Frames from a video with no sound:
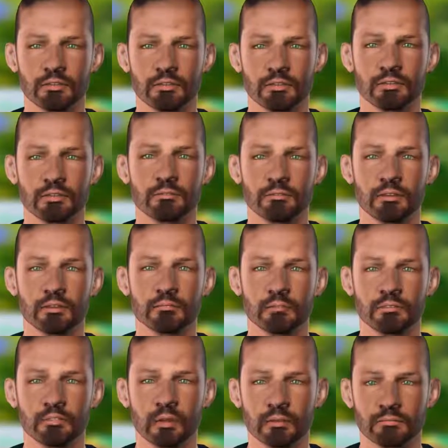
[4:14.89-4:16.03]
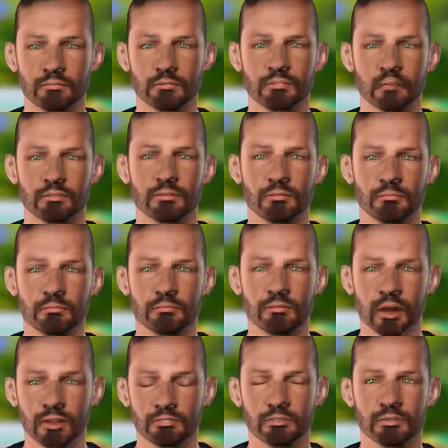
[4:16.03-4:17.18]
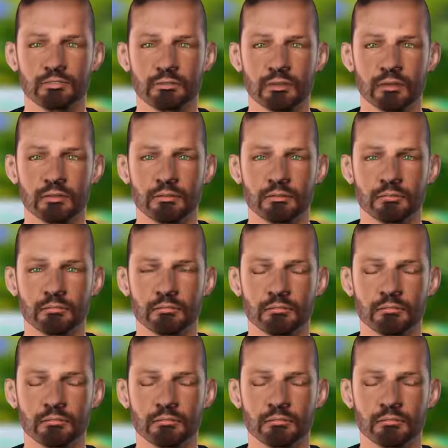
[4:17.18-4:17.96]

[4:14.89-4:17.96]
that the people come on the stand and say, "Who is this man?"